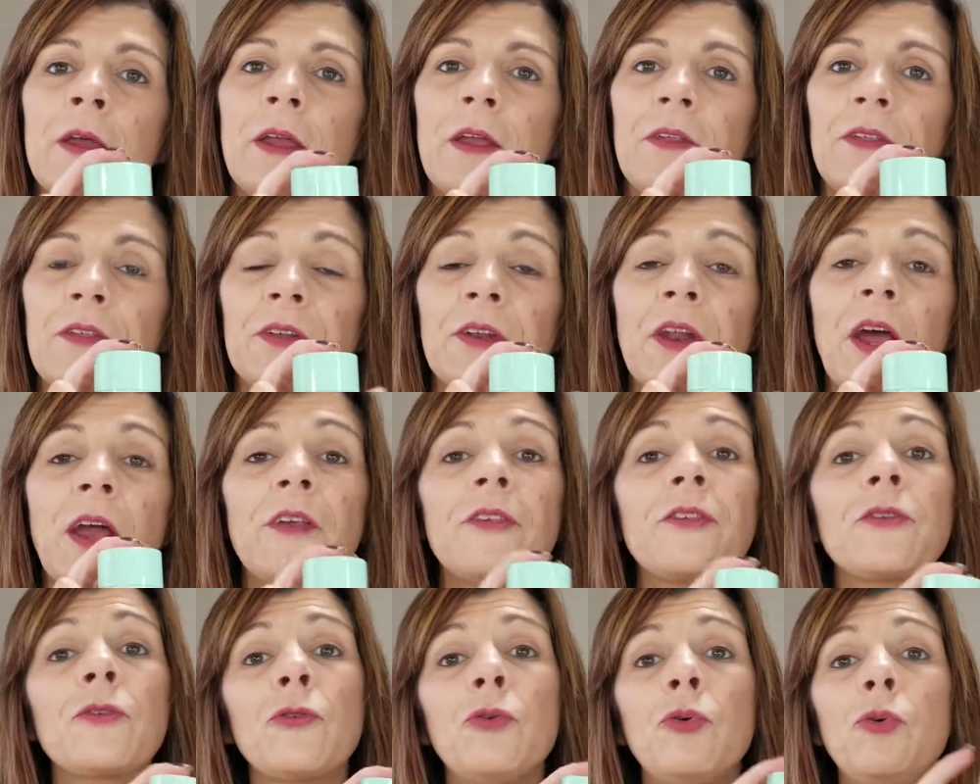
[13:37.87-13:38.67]
It's a
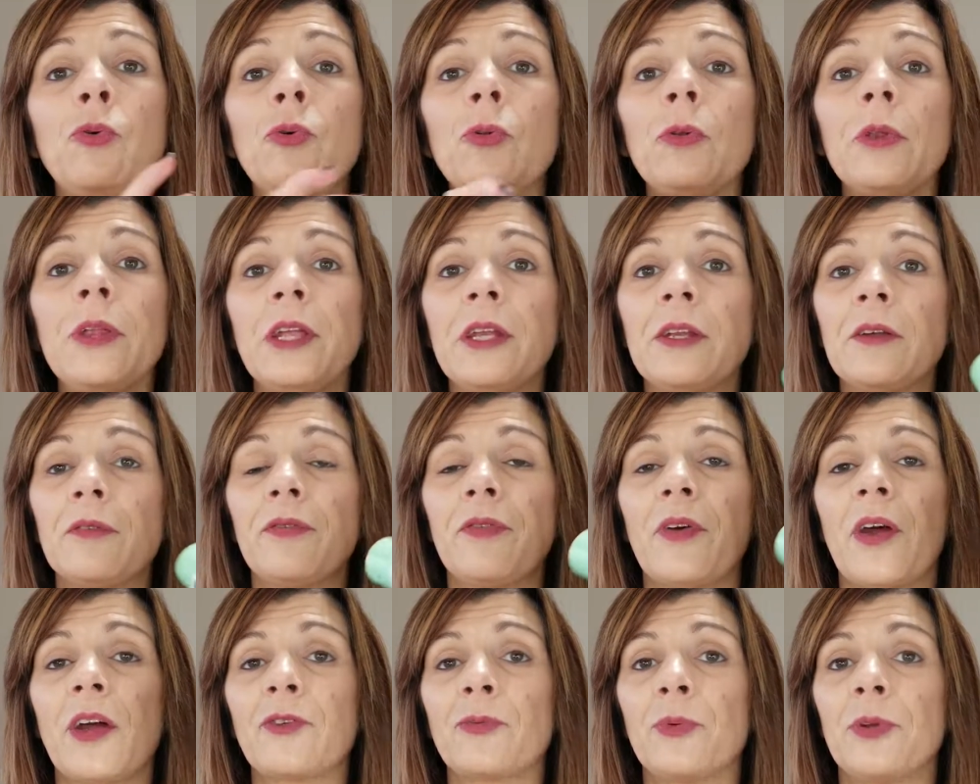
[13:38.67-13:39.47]
nice cooling
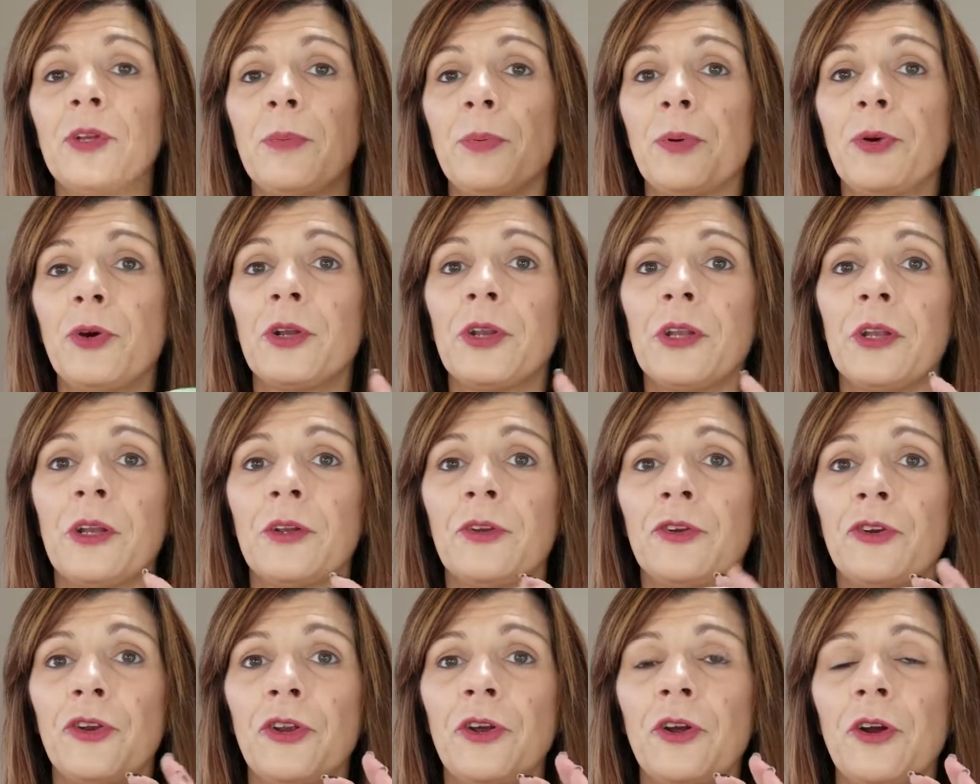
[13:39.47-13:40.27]
effect when you put it
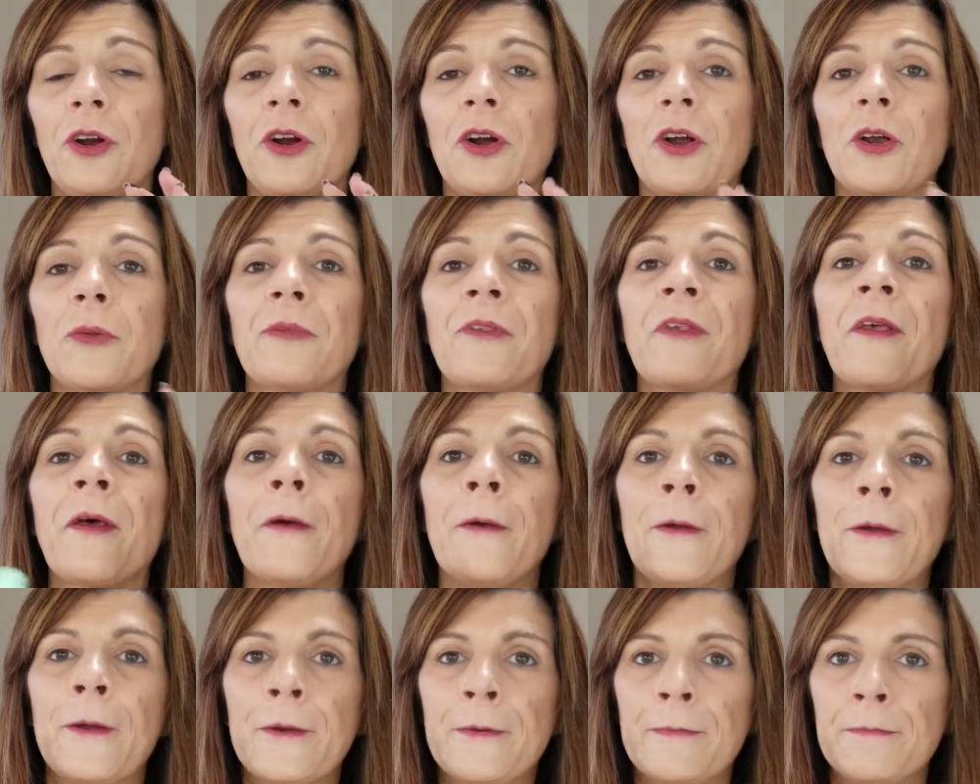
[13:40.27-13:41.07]
under your arms.
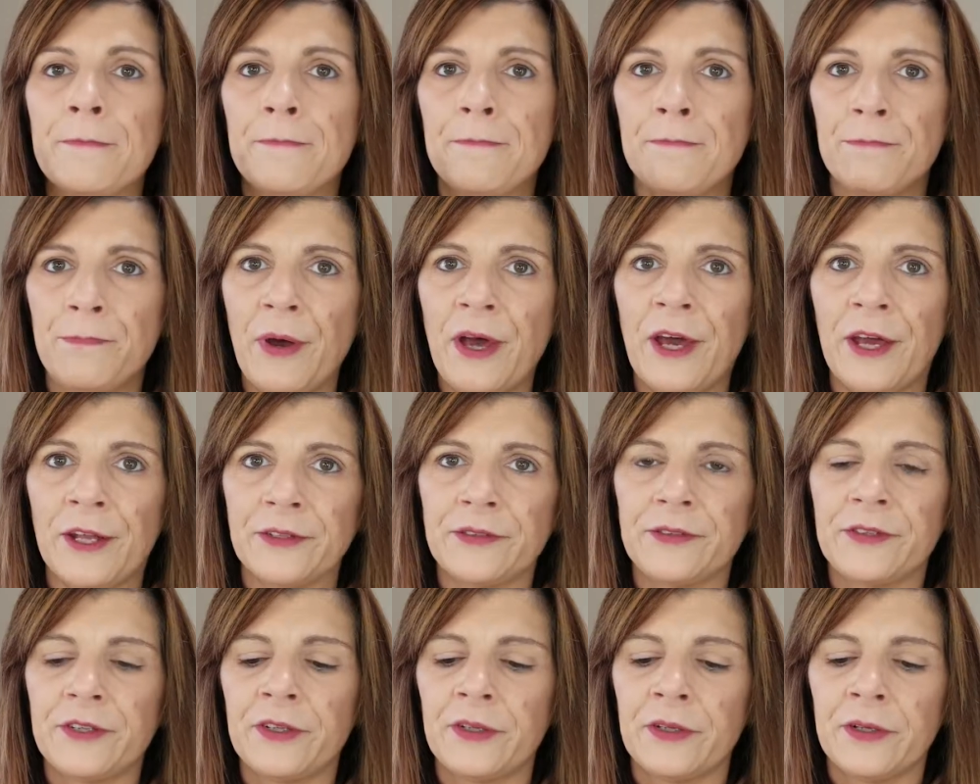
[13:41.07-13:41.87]

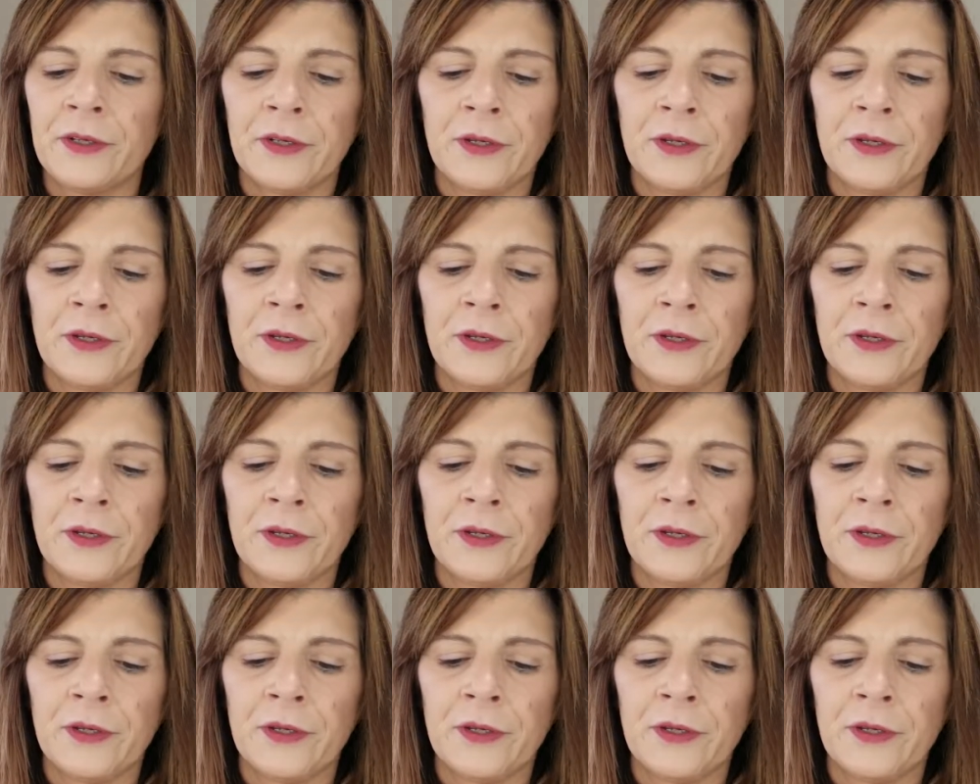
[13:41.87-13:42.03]
But